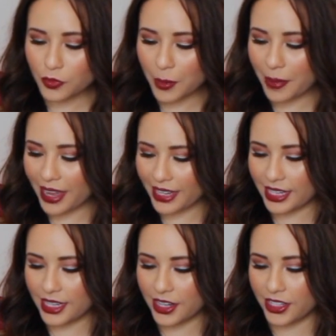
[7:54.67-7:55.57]
front pocket
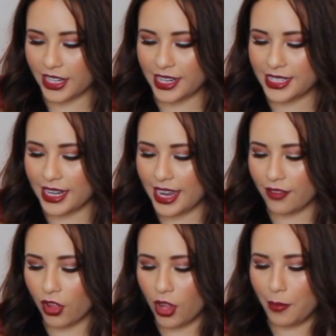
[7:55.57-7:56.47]
here, like I said, I
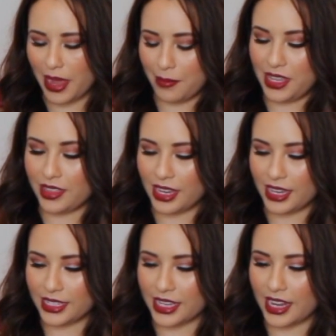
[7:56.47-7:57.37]
have all mommy
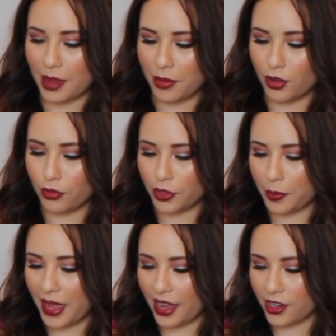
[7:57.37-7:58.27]
things, and I'm an
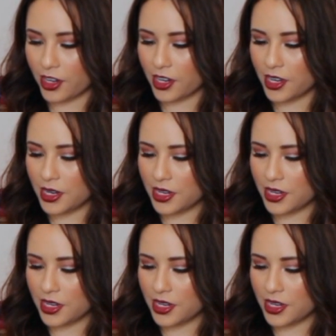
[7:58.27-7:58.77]
overpacker.